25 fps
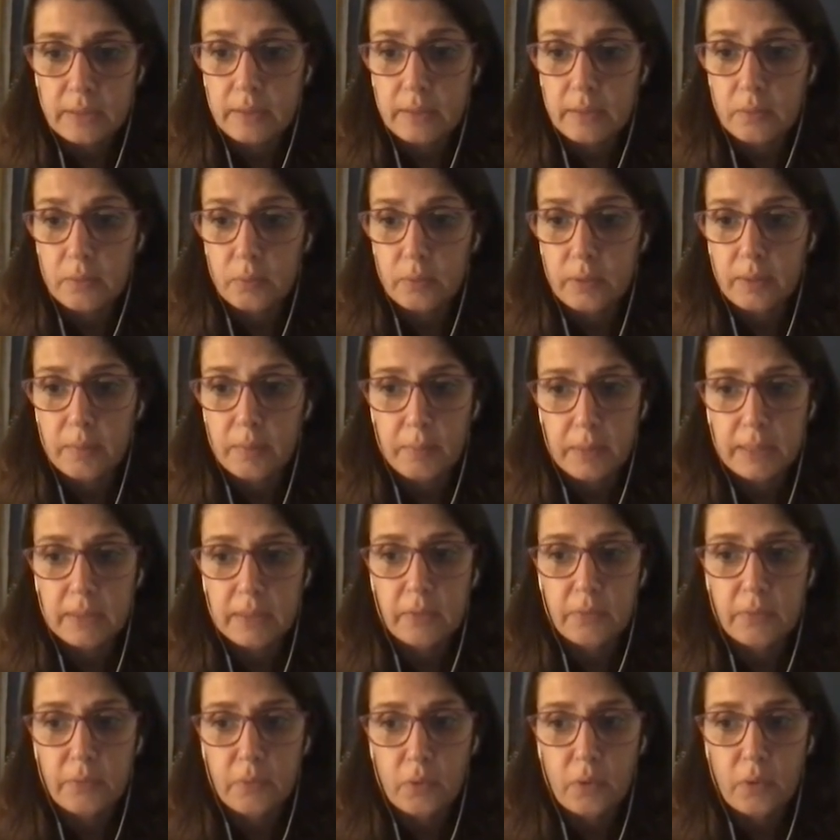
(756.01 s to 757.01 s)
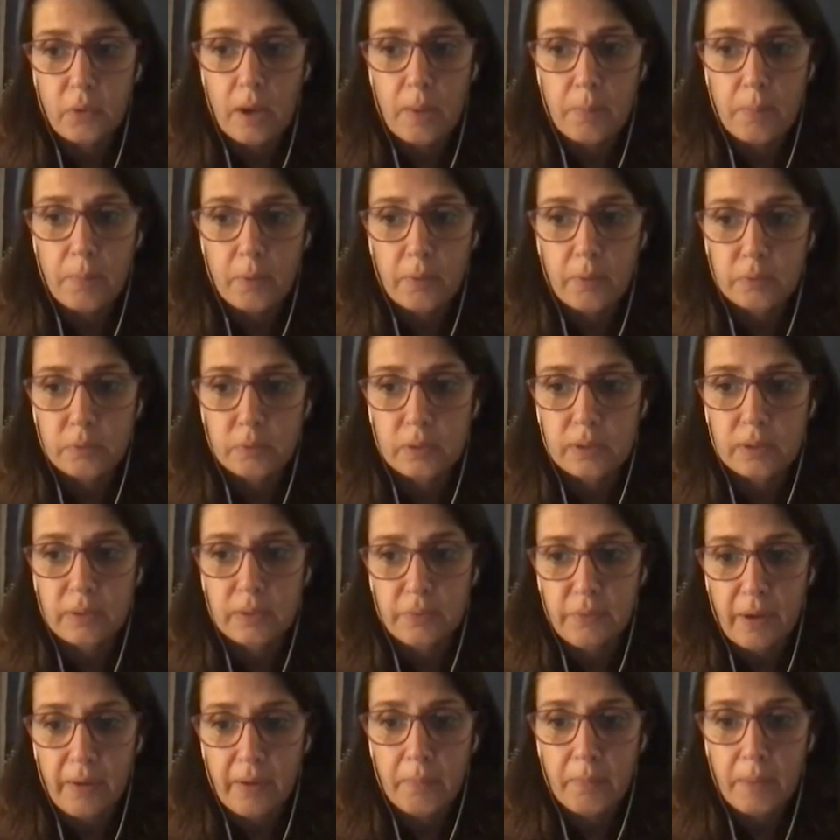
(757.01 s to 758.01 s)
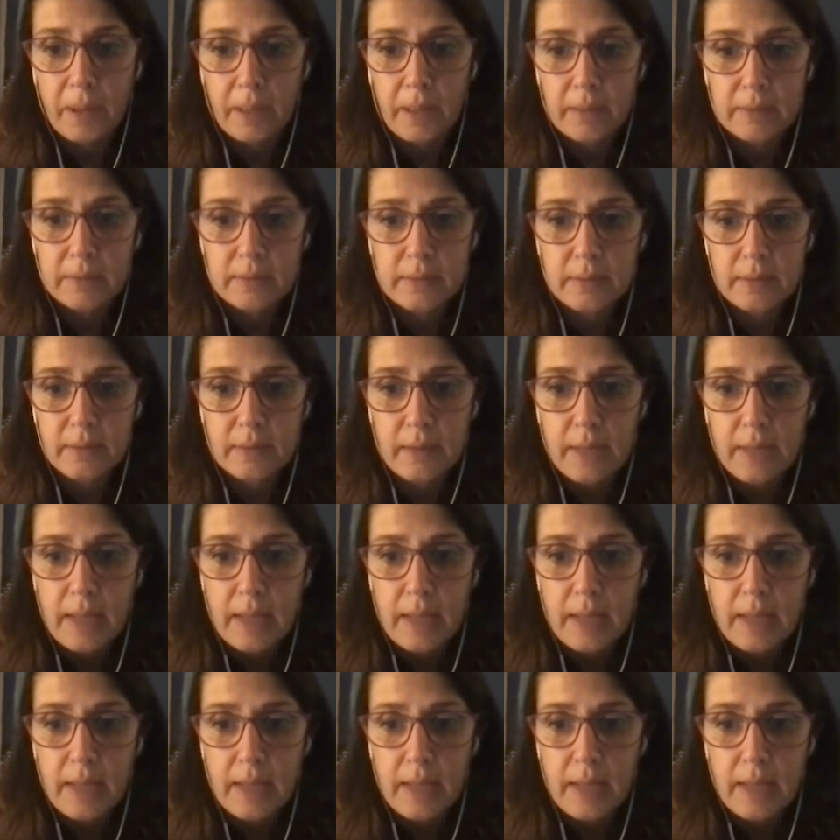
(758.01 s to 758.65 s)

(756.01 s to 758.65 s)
with a median follow-up of 25 months,